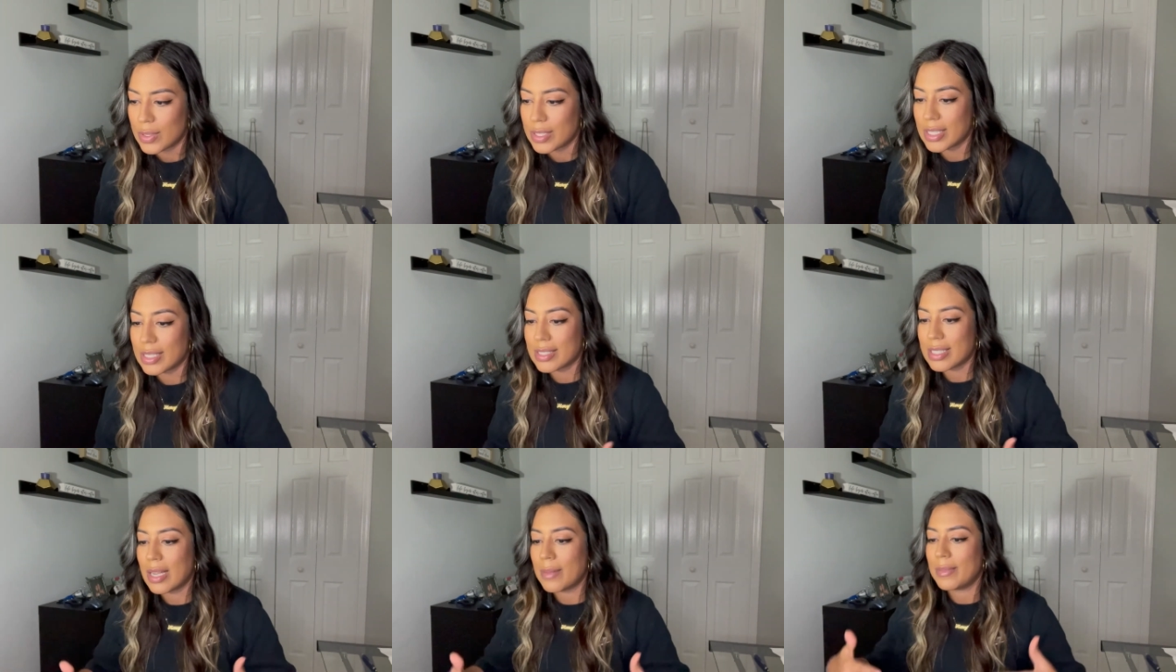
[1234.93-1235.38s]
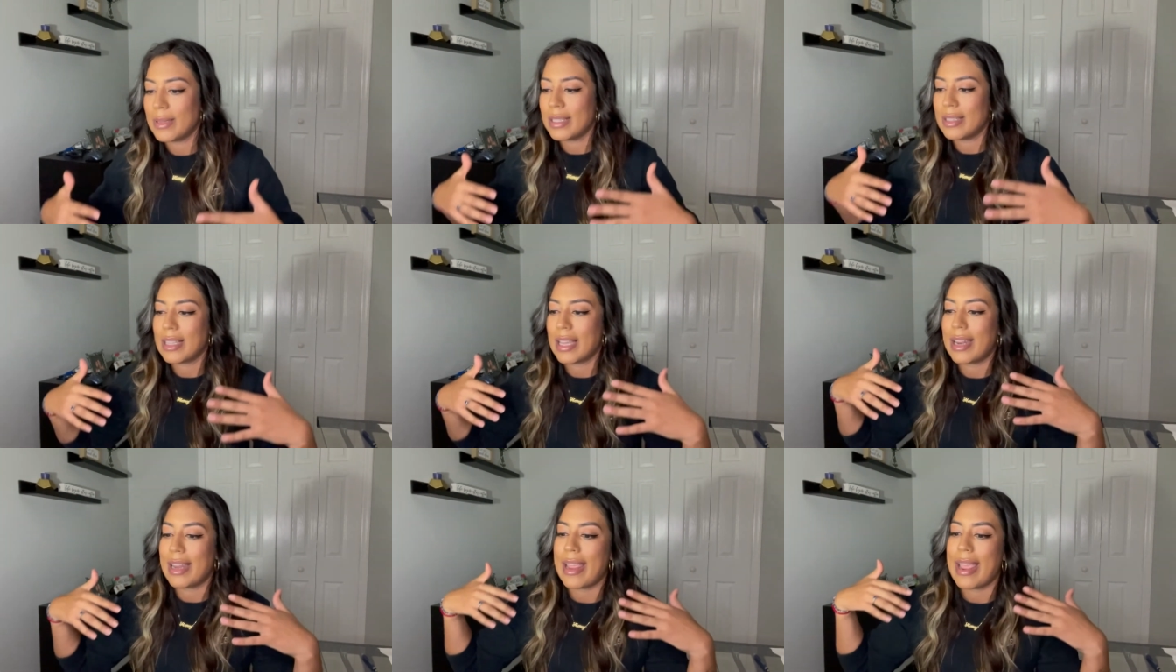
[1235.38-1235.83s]
It's accepting
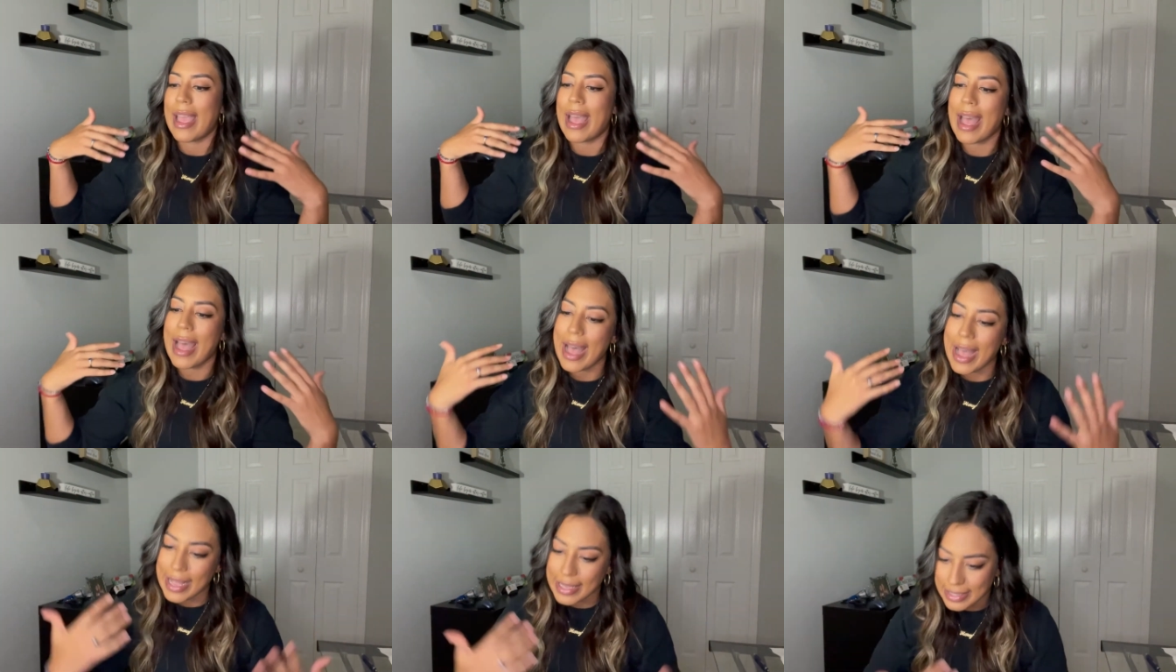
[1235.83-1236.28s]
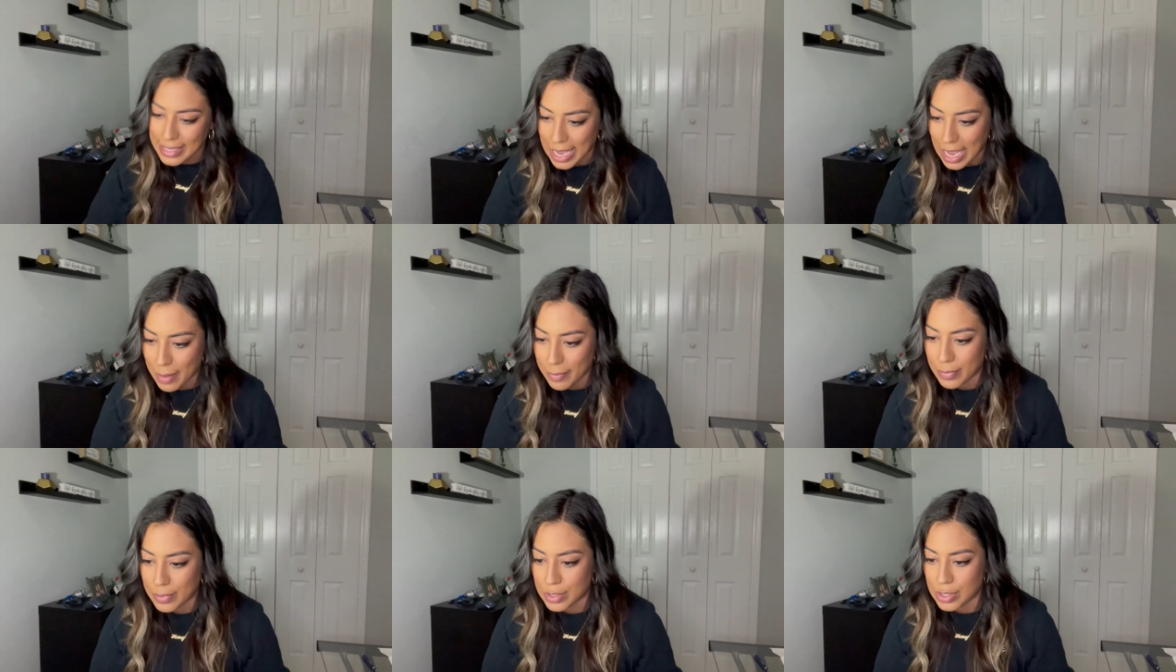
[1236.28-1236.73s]
that it has
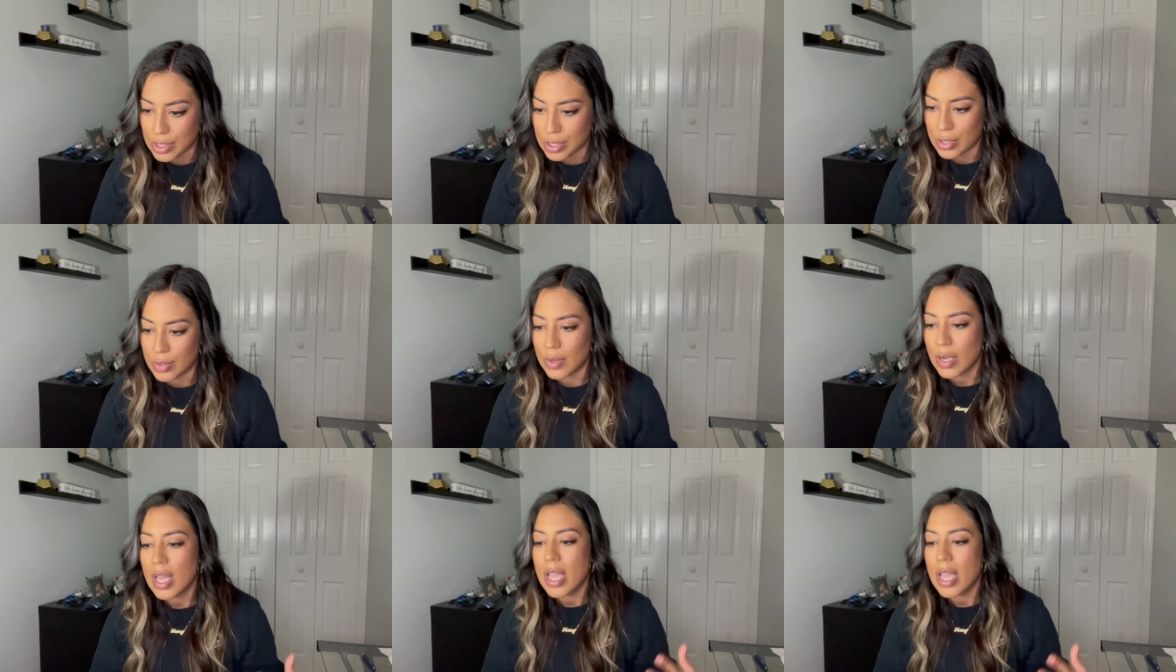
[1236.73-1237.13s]
happened to you